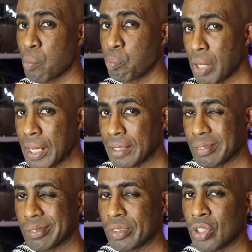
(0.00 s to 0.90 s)
but
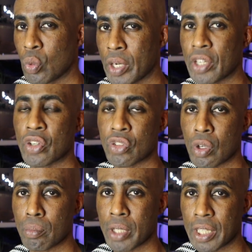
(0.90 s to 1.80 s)
you don't want to
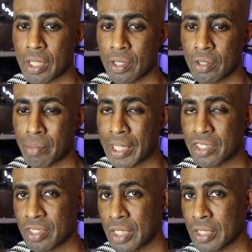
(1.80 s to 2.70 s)
disturb my
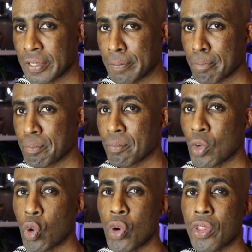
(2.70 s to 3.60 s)
son
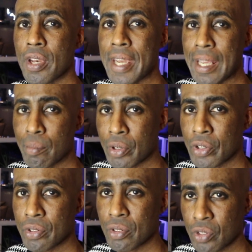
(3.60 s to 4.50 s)
or the
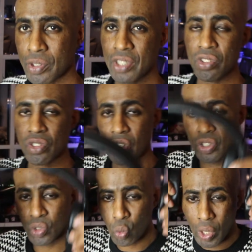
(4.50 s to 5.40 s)
neighbors. So this is going
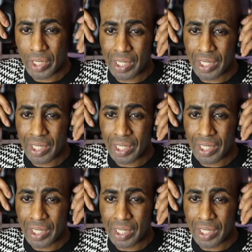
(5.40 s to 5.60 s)
to do quite